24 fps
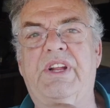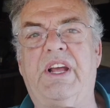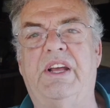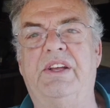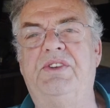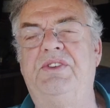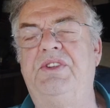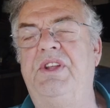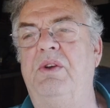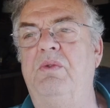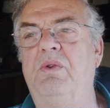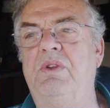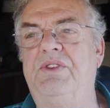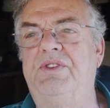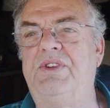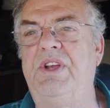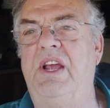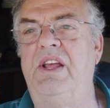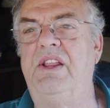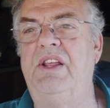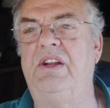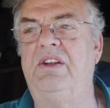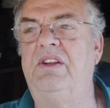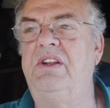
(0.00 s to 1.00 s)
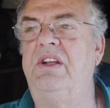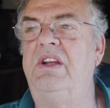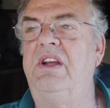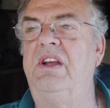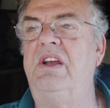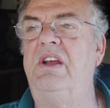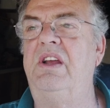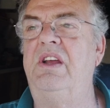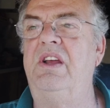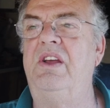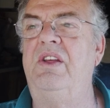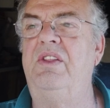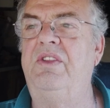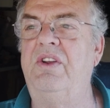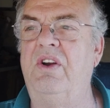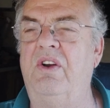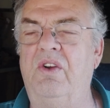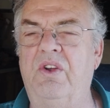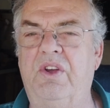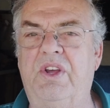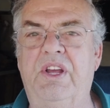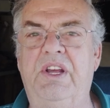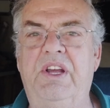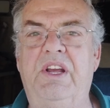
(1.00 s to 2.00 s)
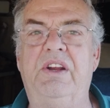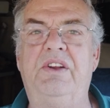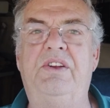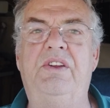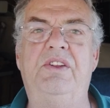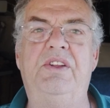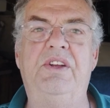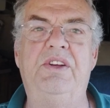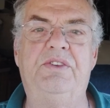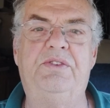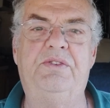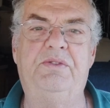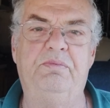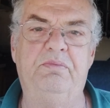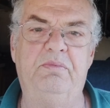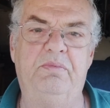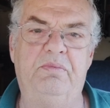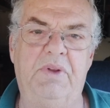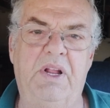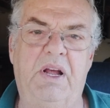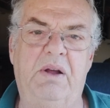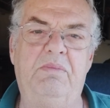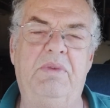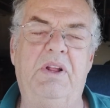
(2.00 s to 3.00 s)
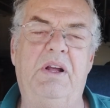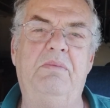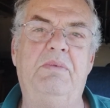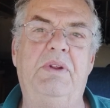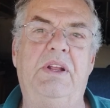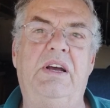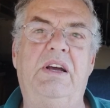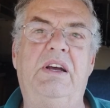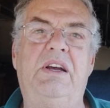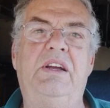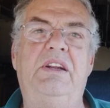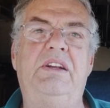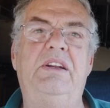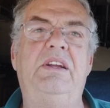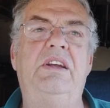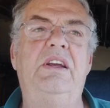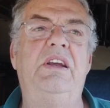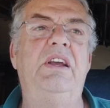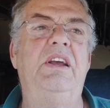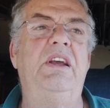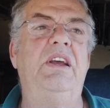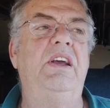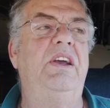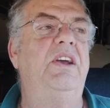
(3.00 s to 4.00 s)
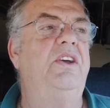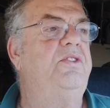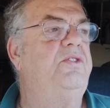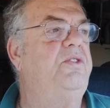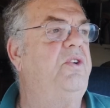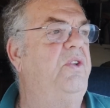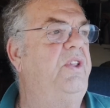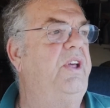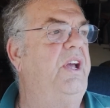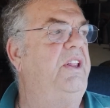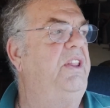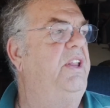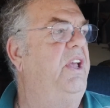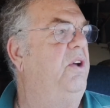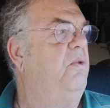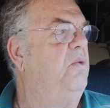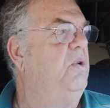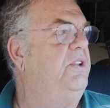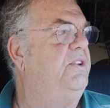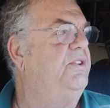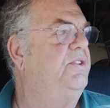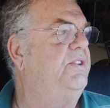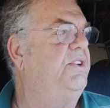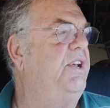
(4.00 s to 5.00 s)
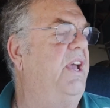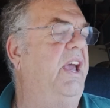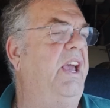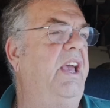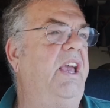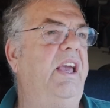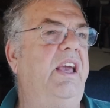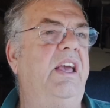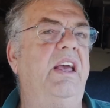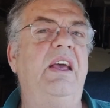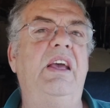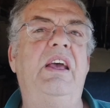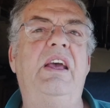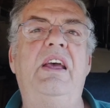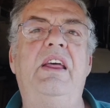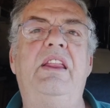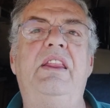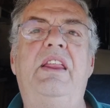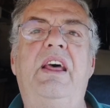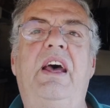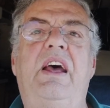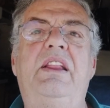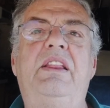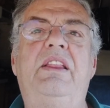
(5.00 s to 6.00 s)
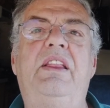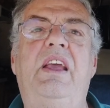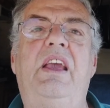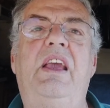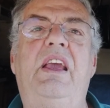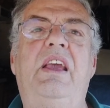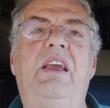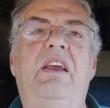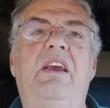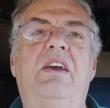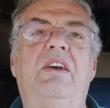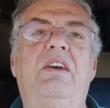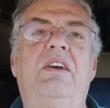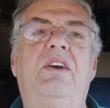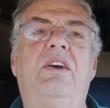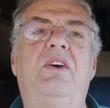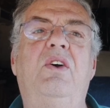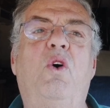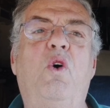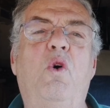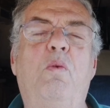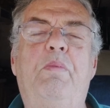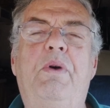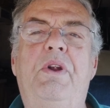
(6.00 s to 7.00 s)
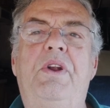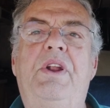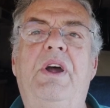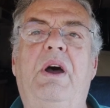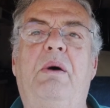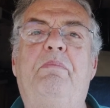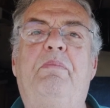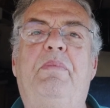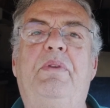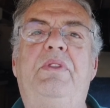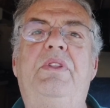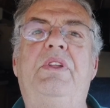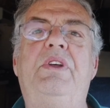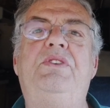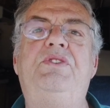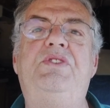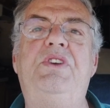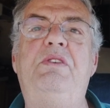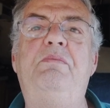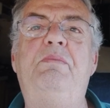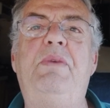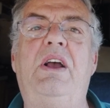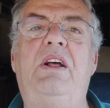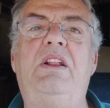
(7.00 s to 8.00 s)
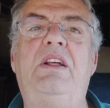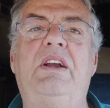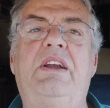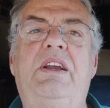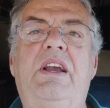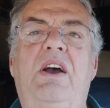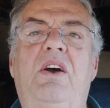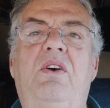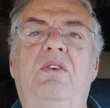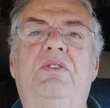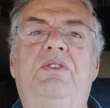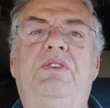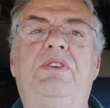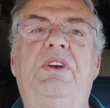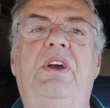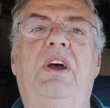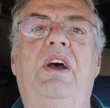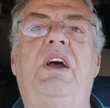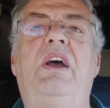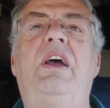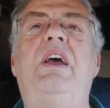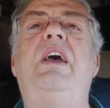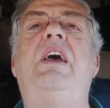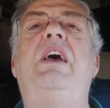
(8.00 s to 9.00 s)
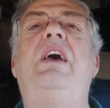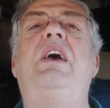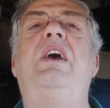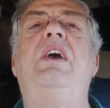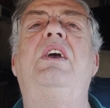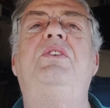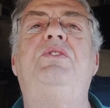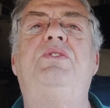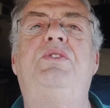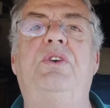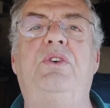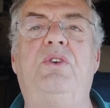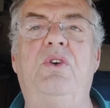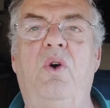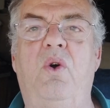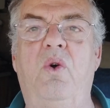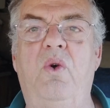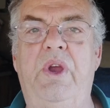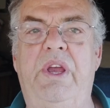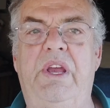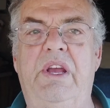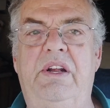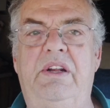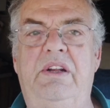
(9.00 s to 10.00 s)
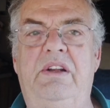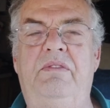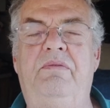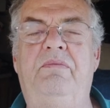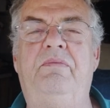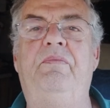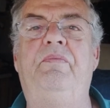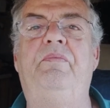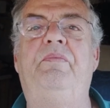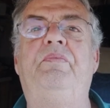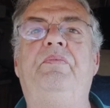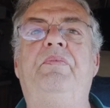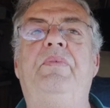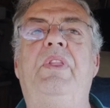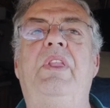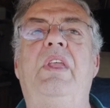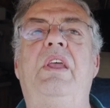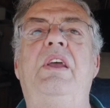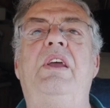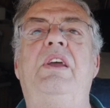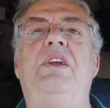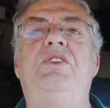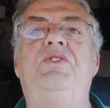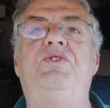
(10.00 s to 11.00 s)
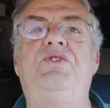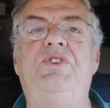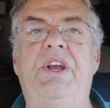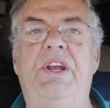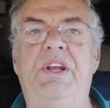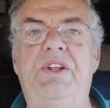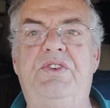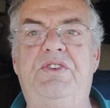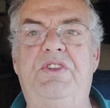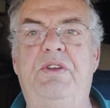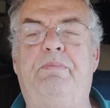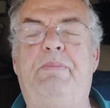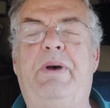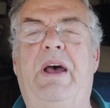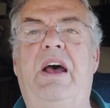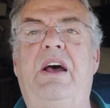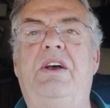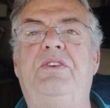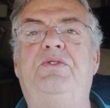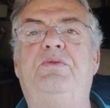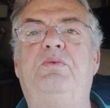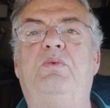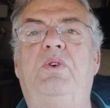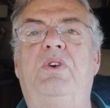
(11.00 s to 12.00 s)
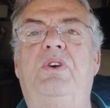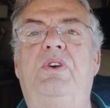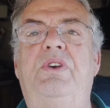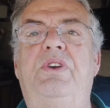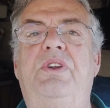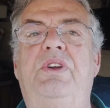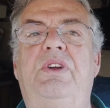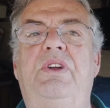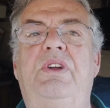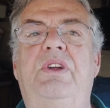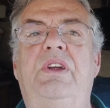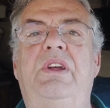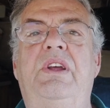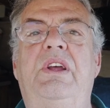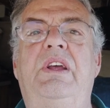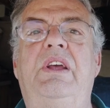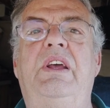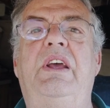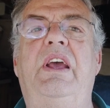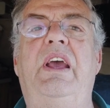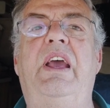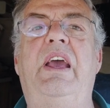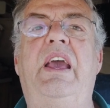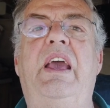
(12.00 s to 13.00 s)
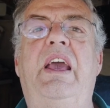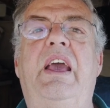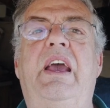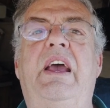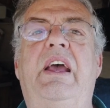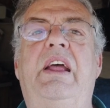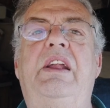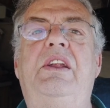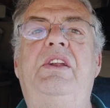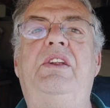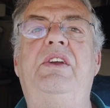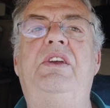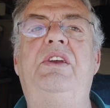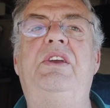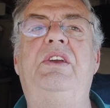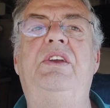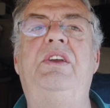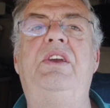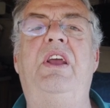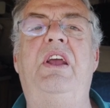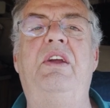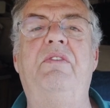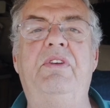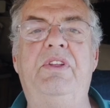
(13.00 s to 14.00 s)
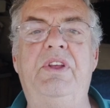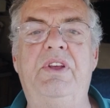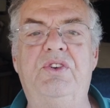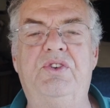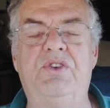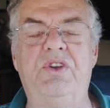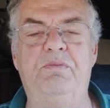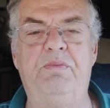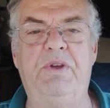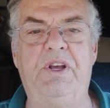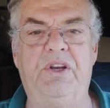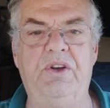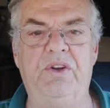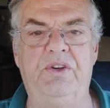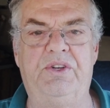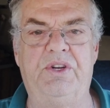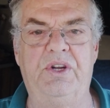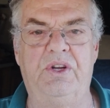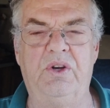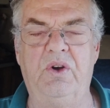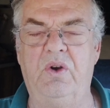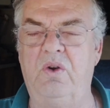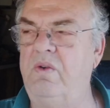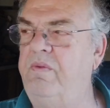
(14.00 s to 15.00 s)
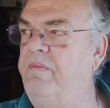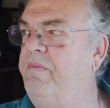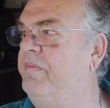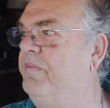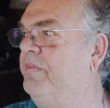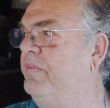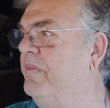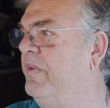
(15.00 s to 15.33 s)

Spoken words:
text, they would say that they're looking into this, blah, blah, blah. And so then they would say that they opened up the Gmail account to go in, change the password, and everything should be good to go.